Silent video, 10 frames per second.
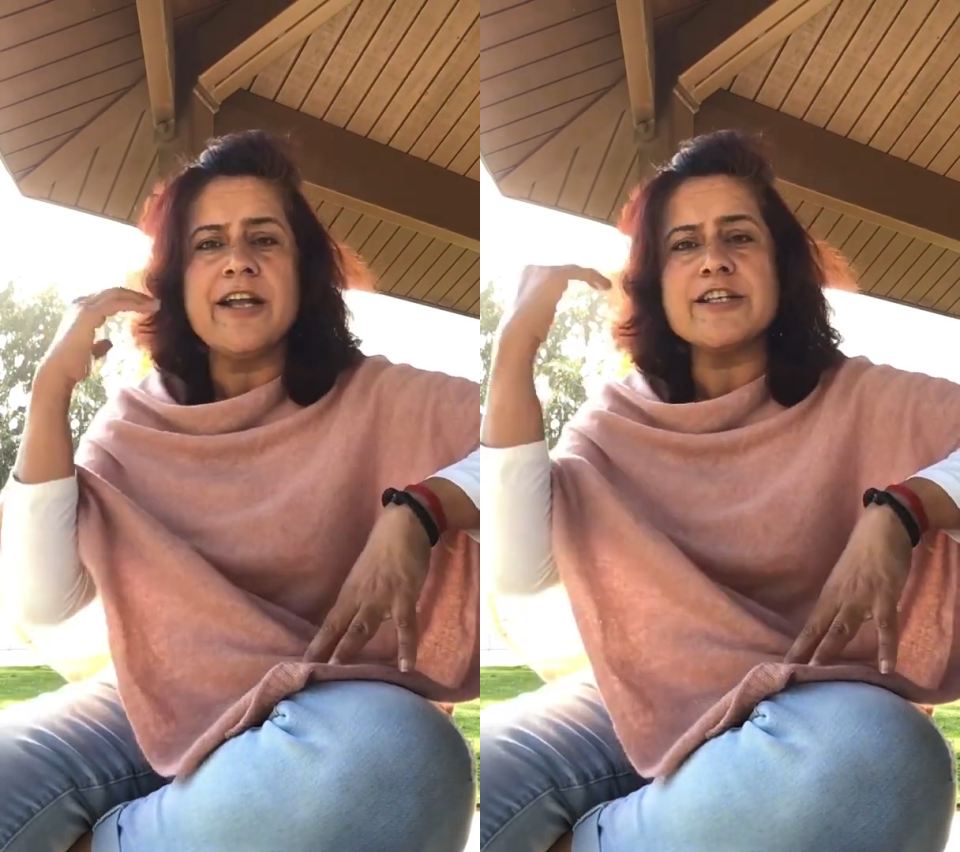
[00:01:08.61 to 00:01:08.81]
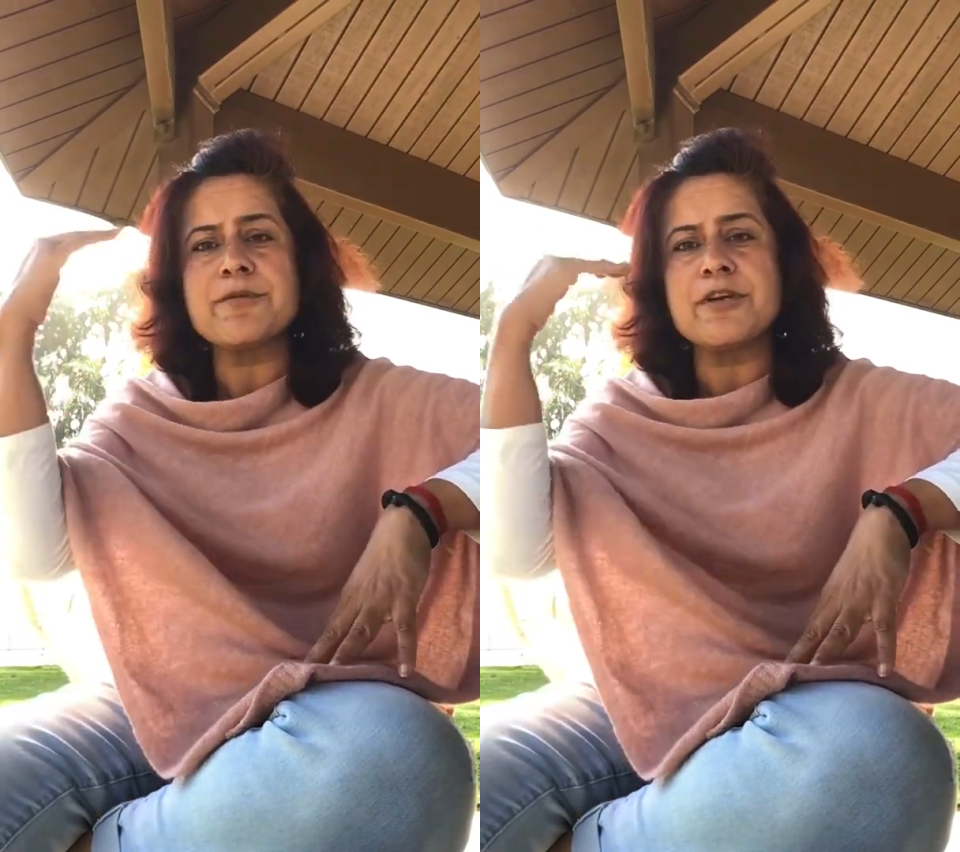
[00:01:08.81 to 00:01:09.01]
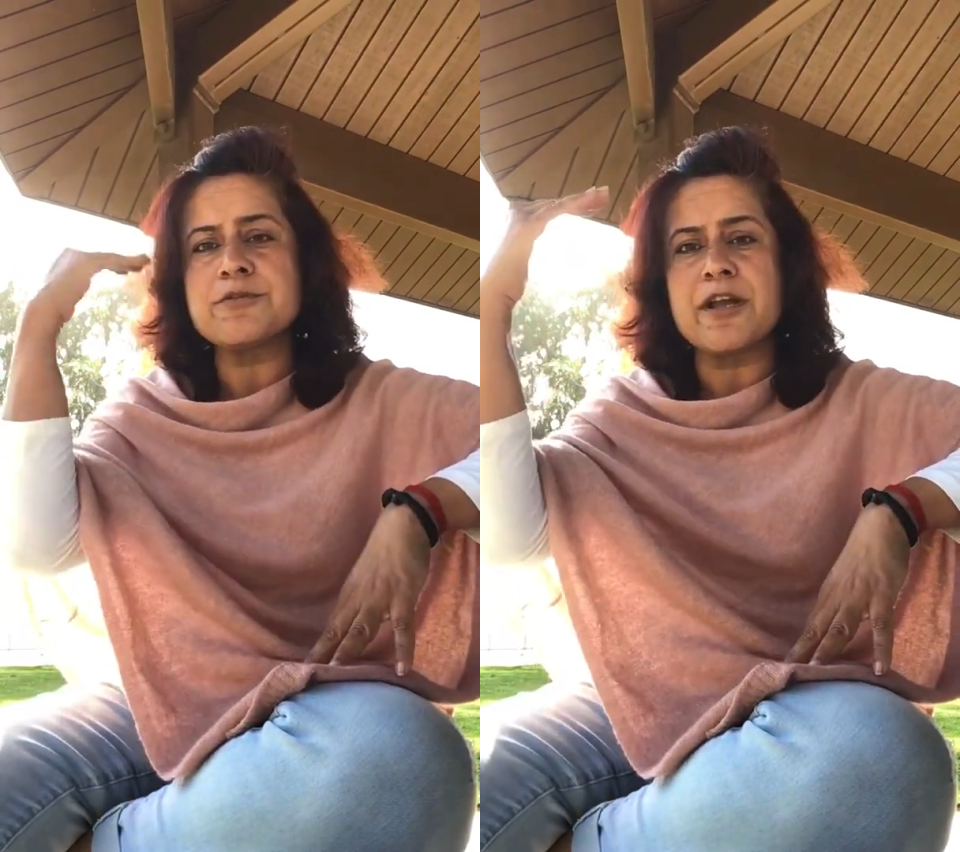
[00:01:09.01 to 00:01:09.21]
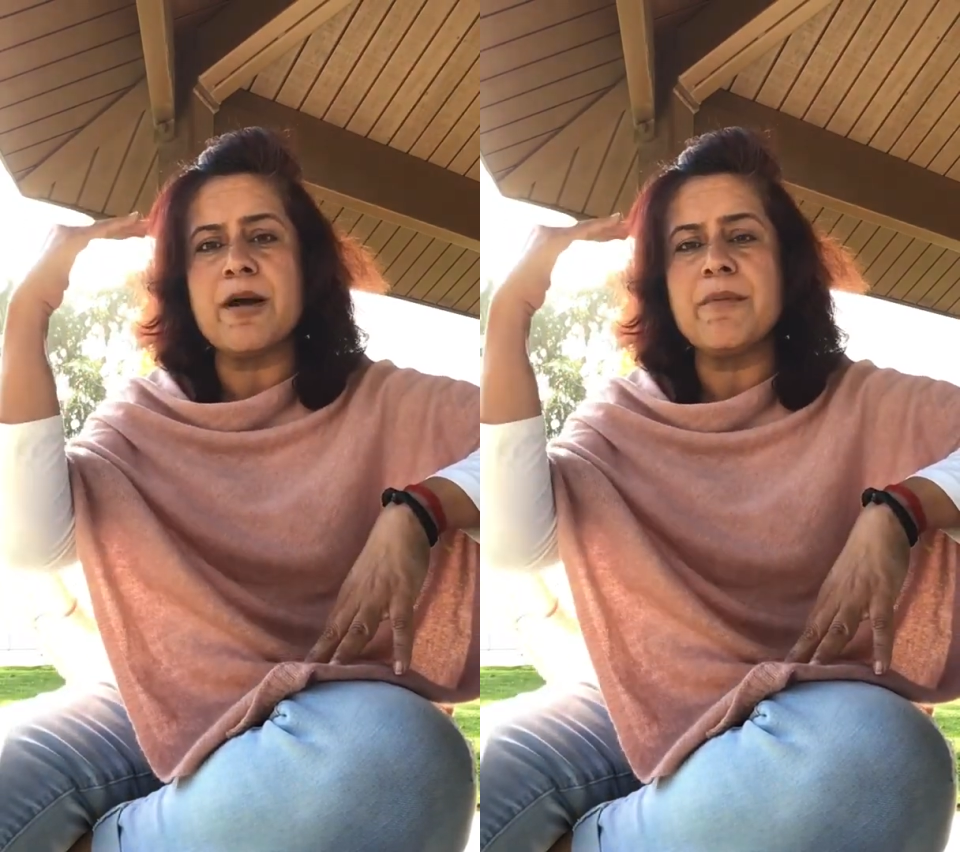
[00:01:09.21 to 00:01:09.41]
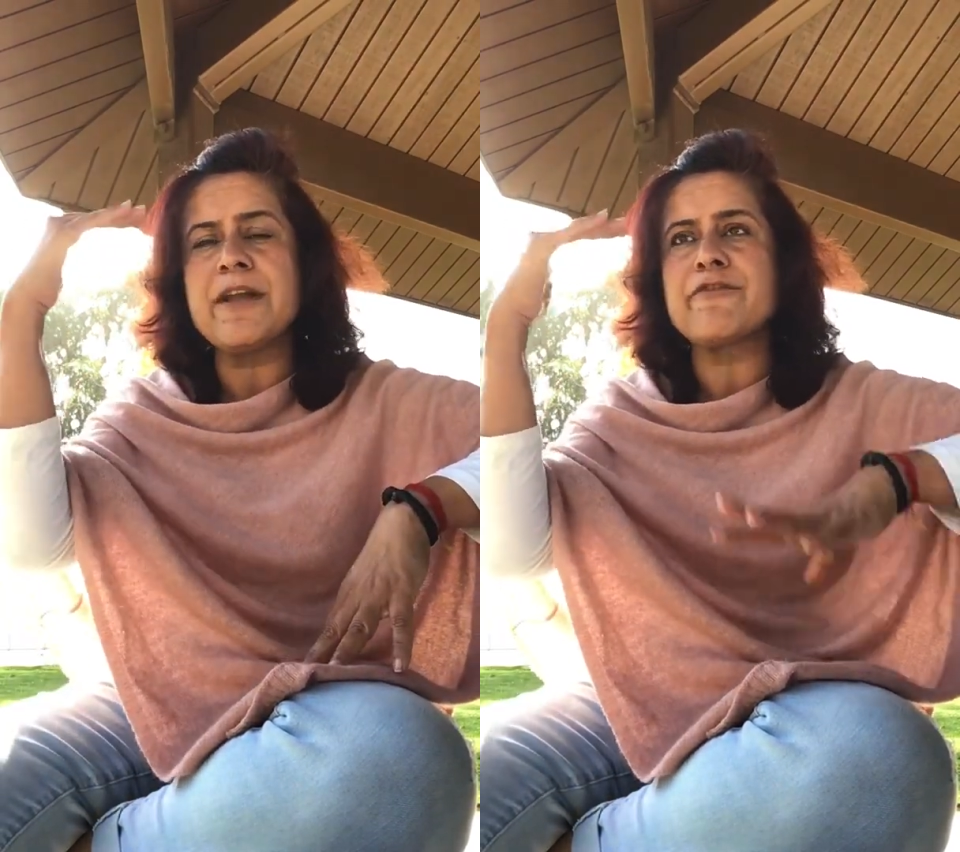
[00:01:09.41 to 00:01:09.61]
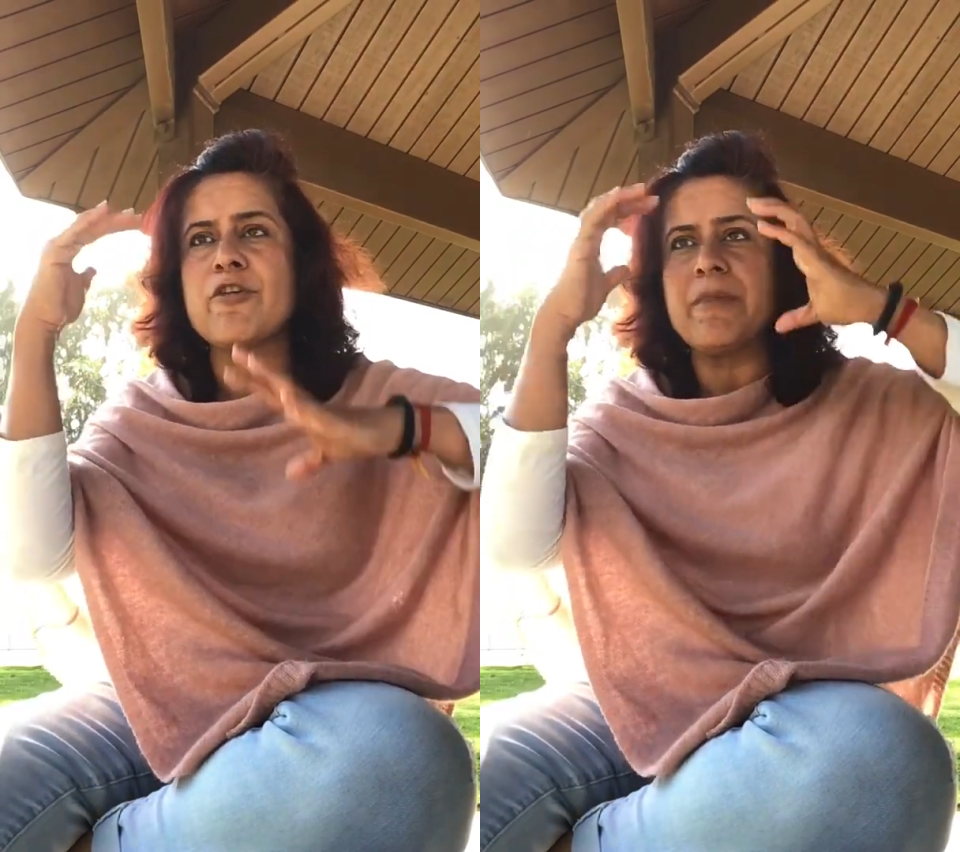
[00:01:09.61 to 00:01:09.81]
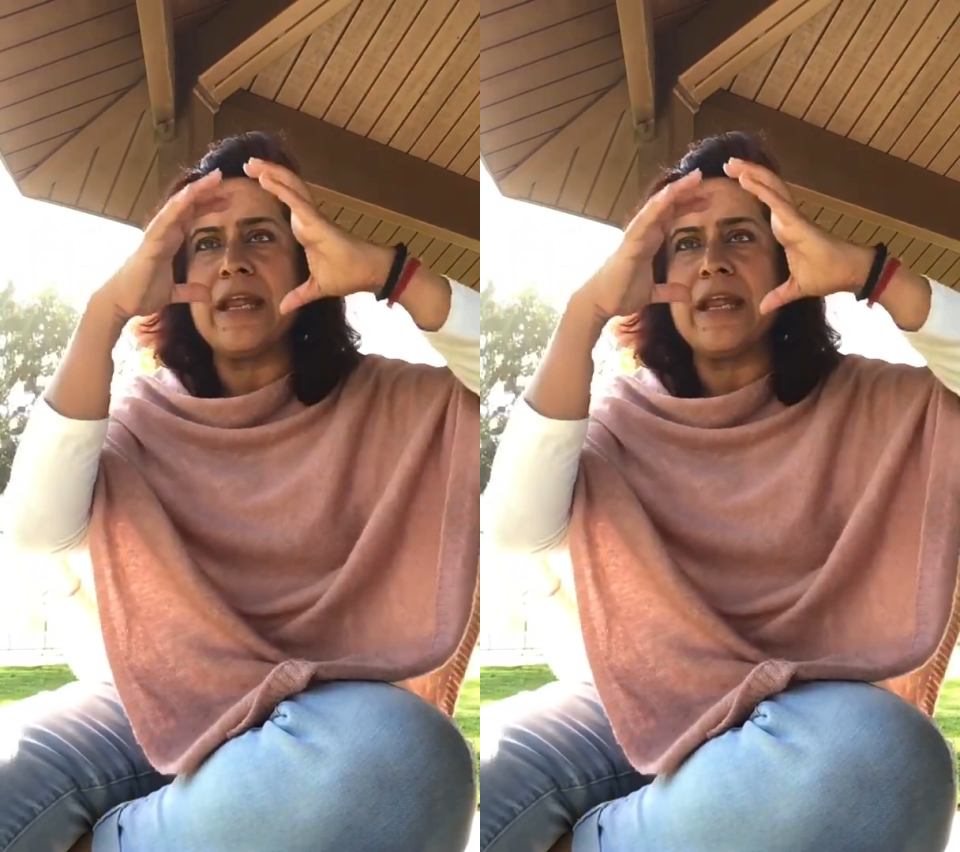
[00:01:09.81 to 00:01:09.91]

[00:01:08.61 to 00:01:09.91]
It's because we're coming from